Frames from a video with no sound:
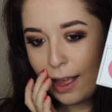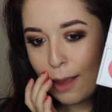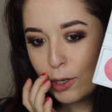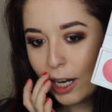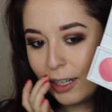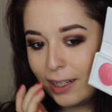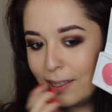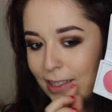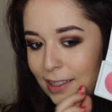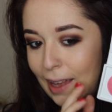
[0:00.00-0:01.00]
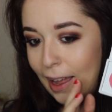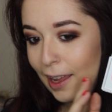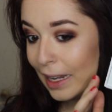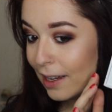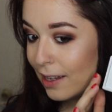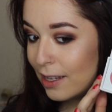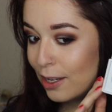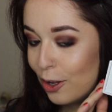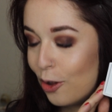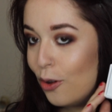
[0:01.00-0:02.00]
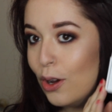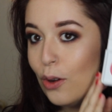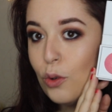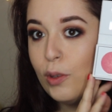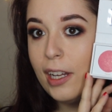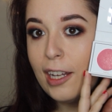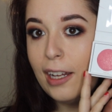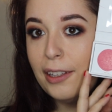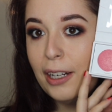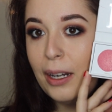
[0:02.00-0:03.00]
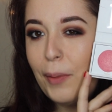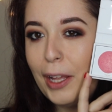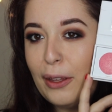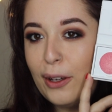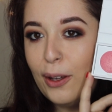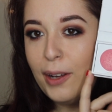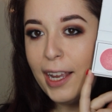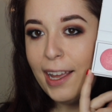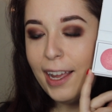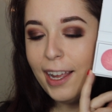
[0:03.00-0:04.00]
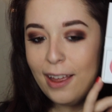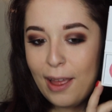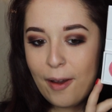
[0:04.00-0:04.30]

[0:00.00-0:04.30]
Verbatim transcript: I'm trying to decide what color might look okay.